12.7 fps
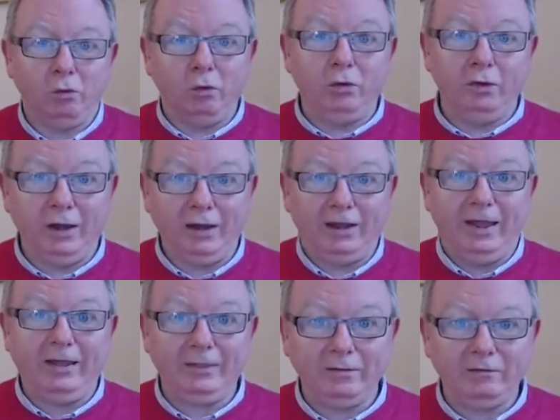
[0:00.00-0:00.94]
and
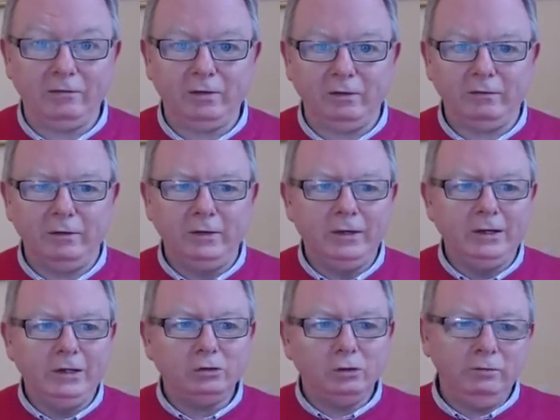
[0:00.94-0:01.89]
get things in life.
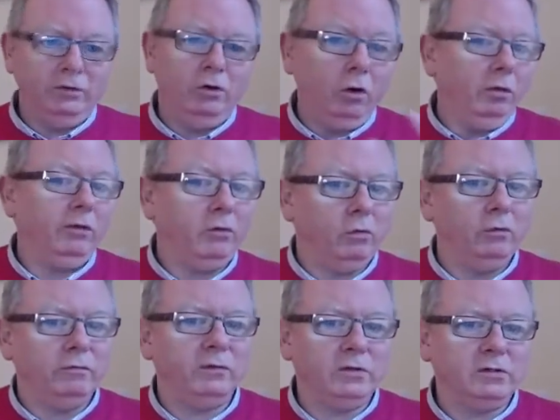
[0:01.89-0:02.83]
So if you've got the
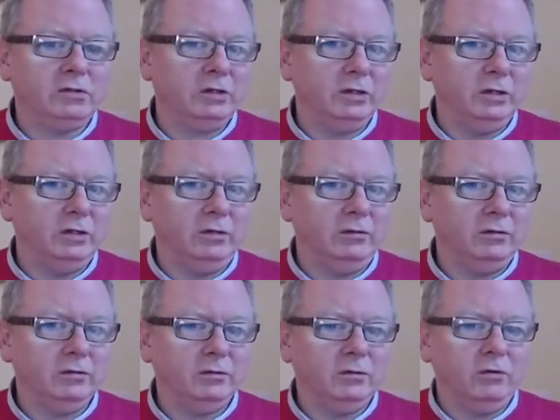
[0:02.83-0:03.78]
confidence that you need
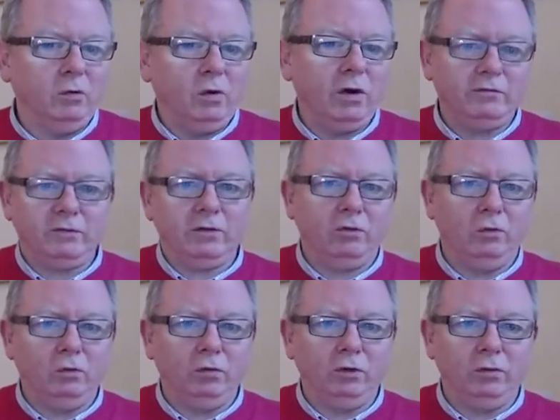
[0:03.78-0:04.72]
to go after the
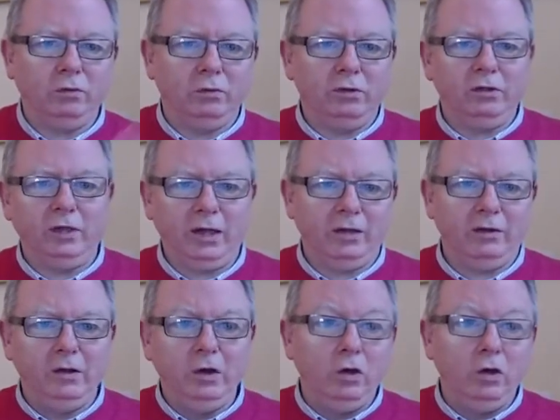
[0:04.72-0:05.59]
goal that you want to get,